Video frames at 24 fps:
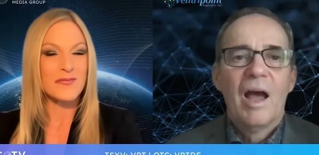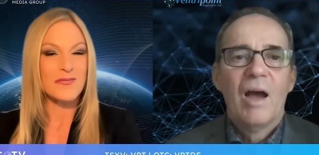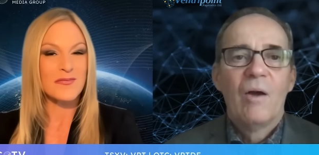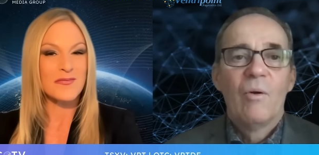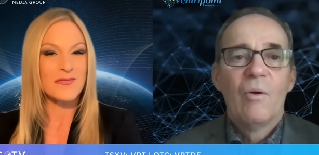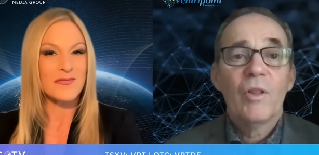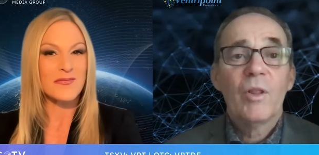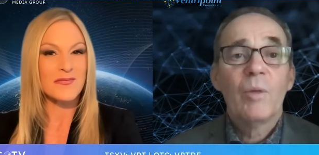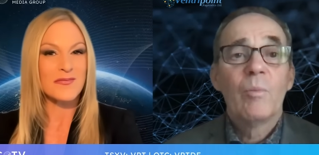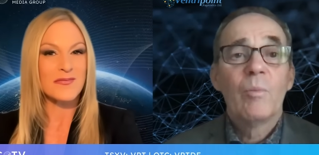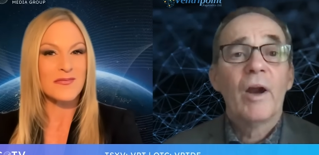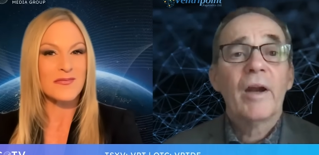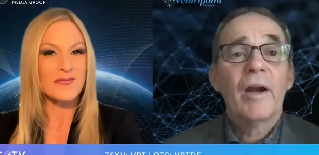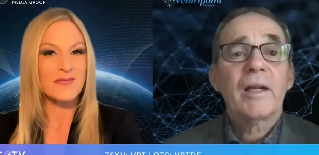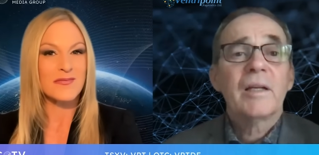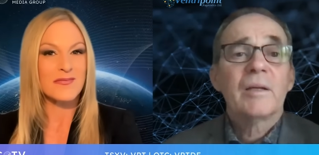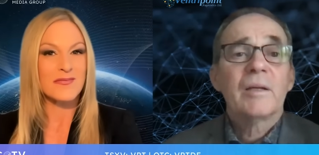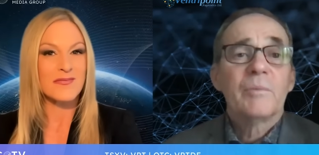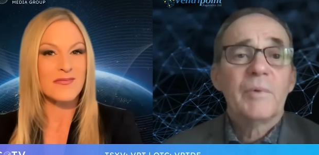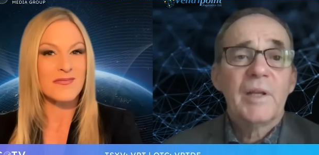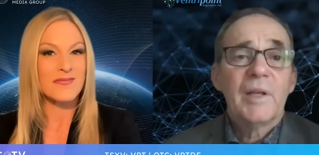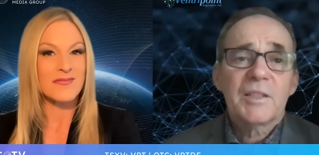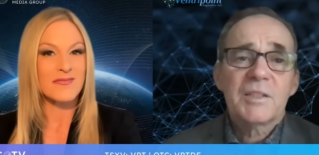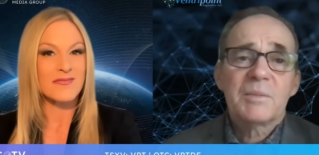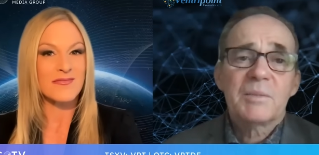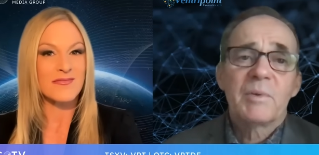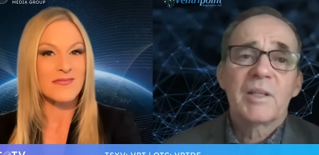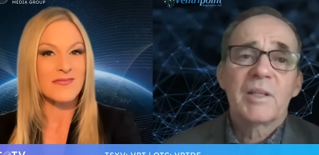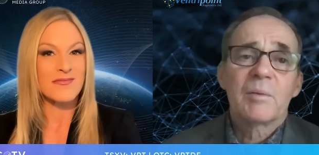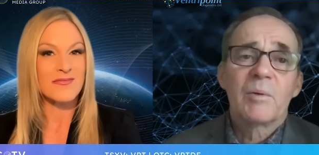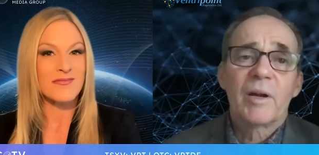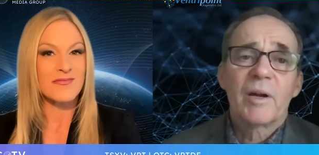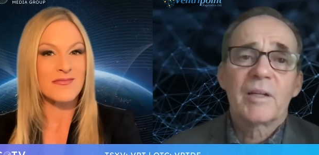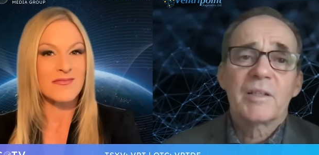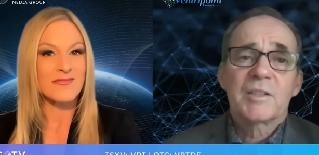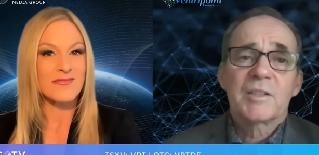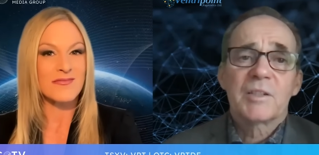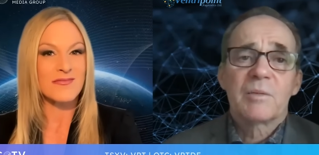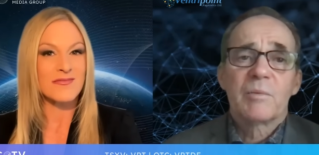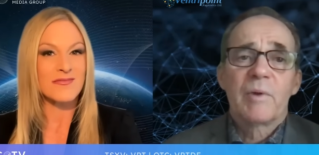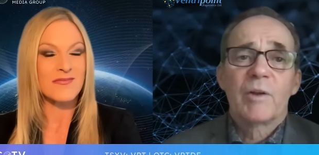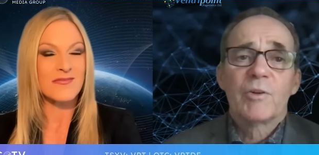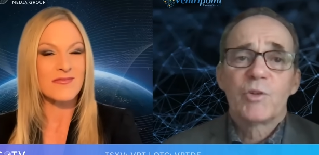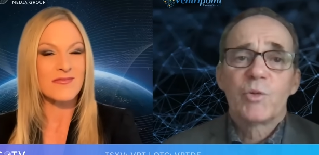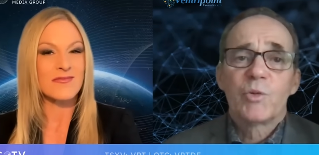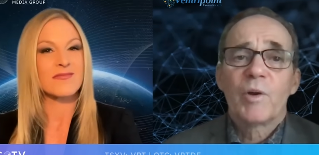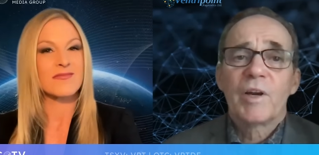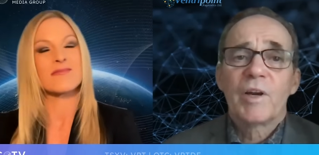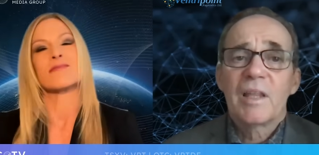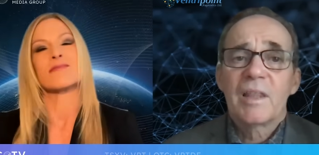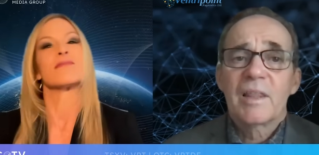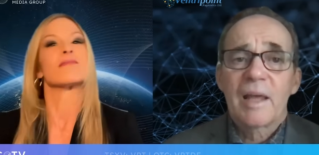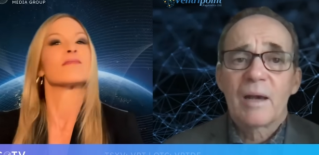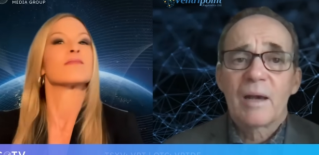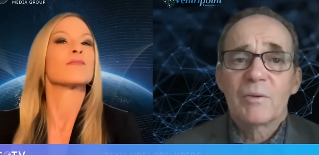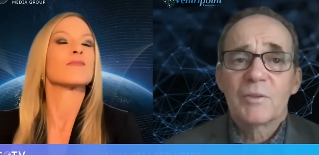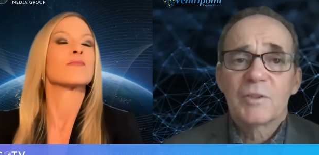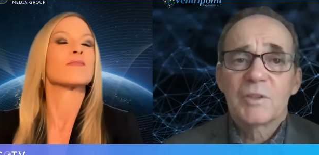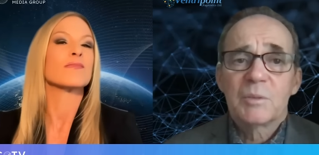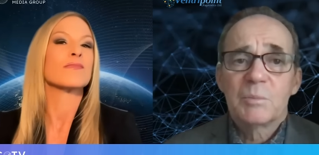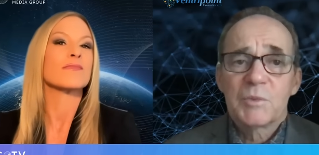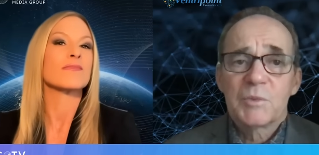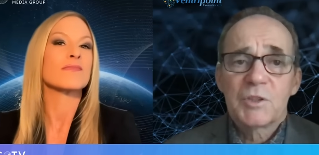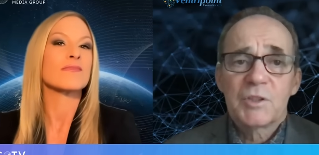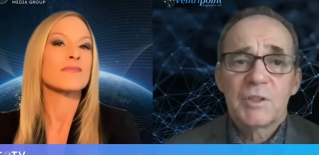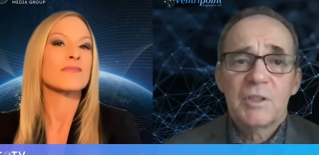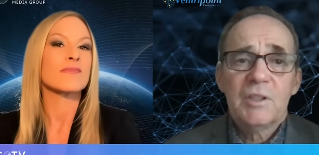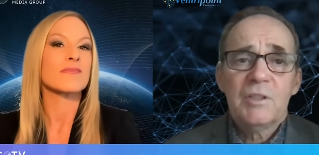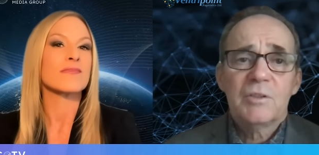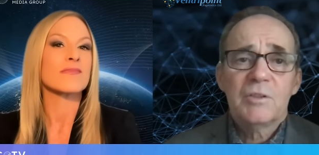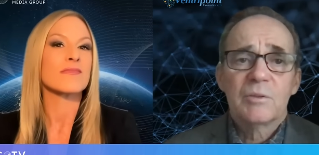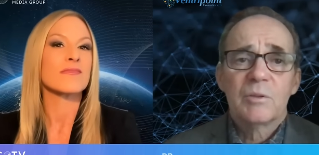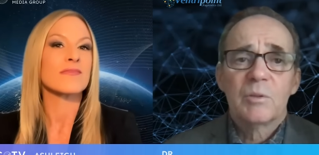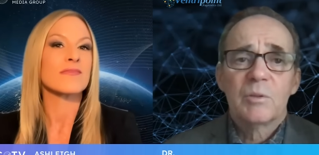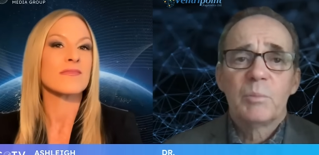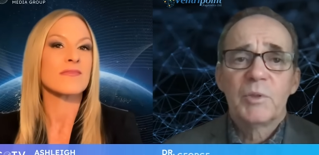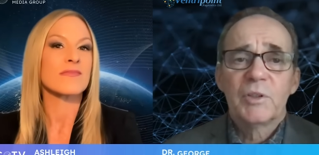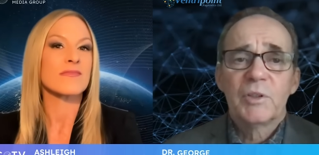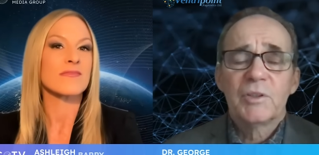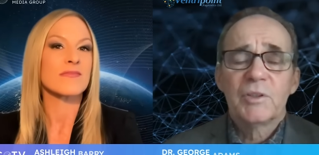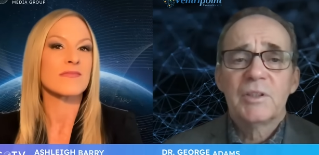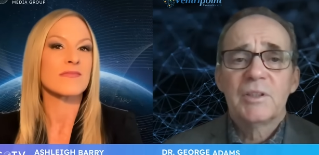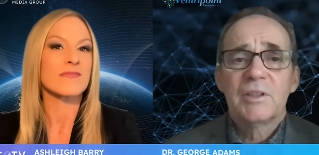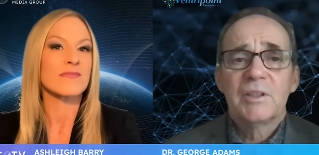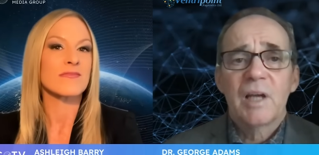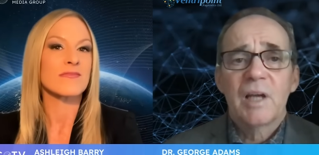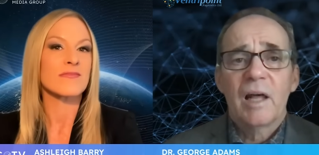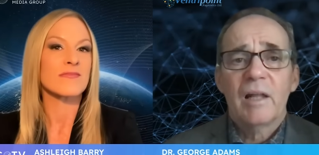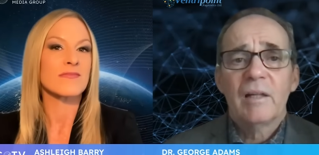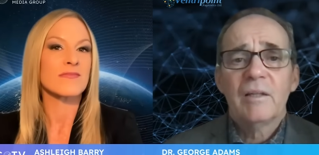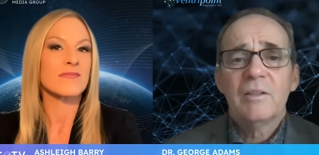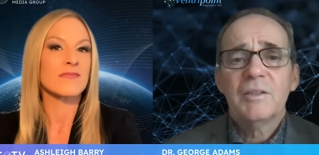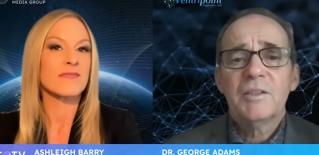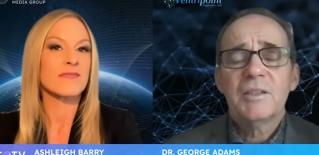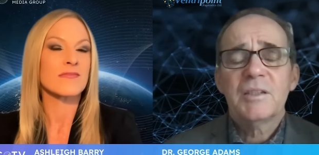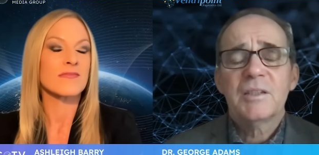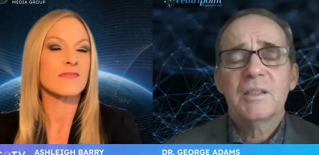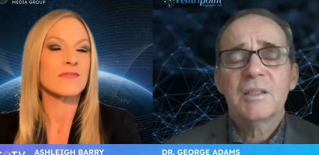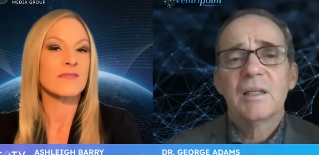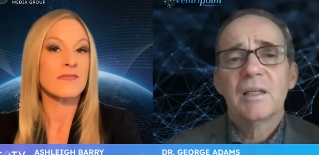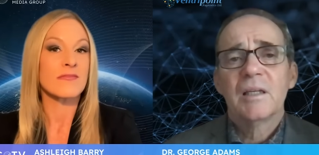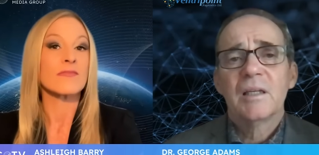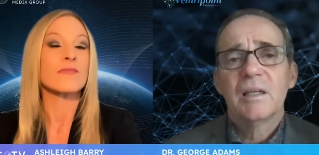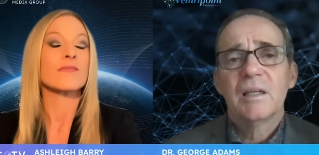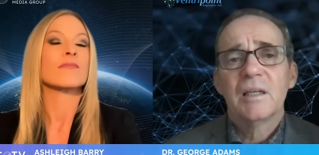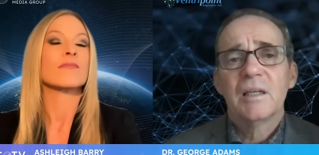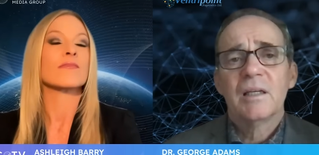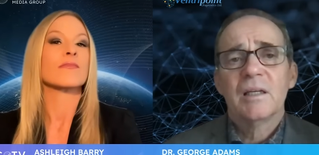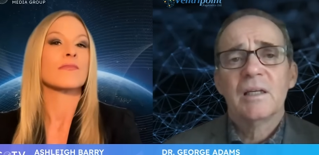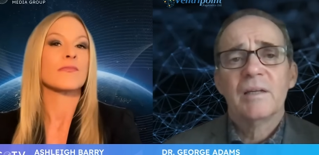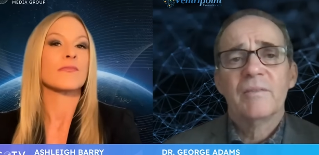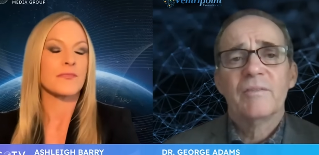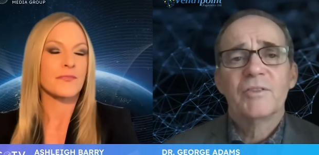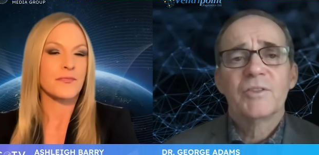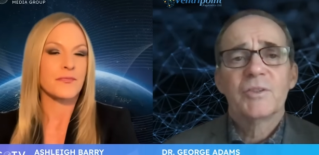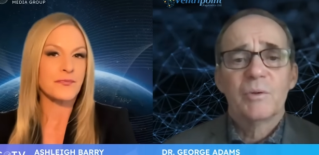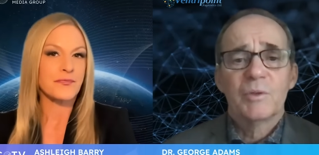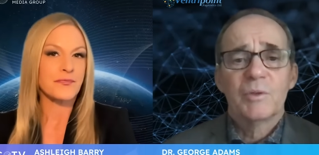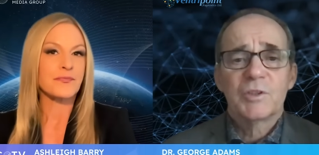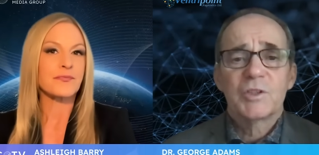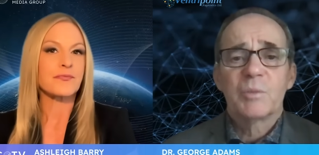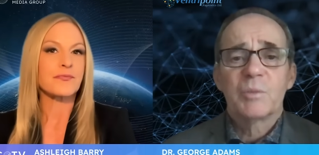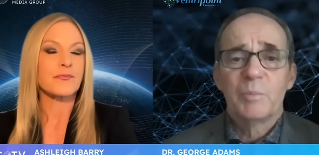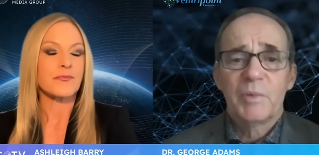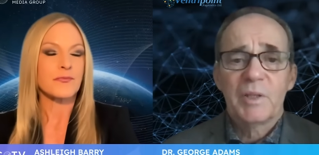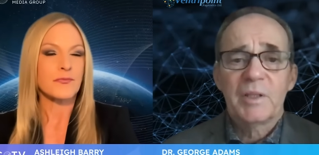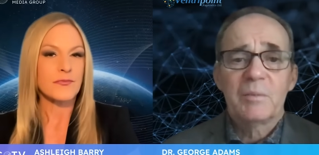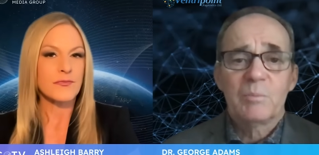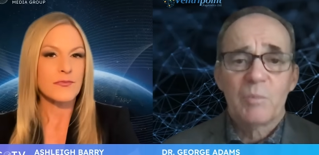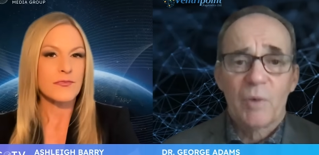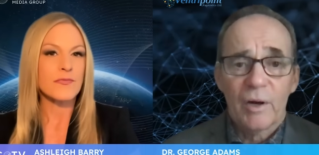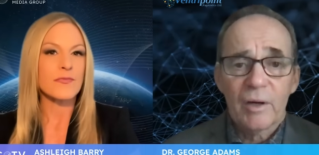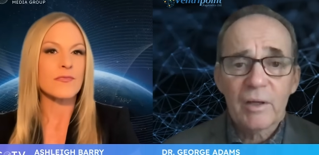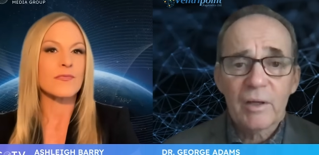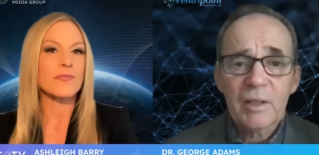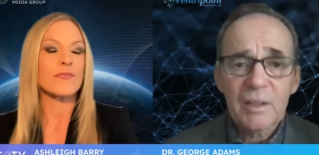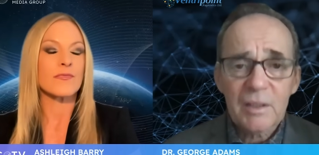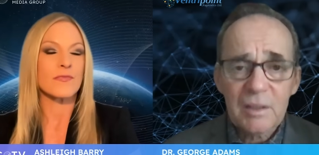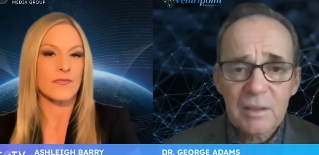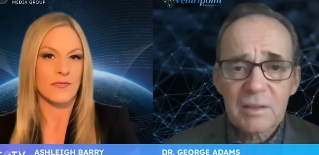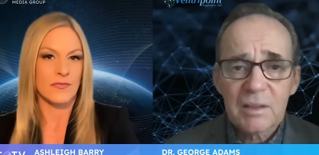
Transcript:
Speaker 1: Well, the market, we estimate the market's around 20,000 machines or a billion dollars. Uh, so it's a big market.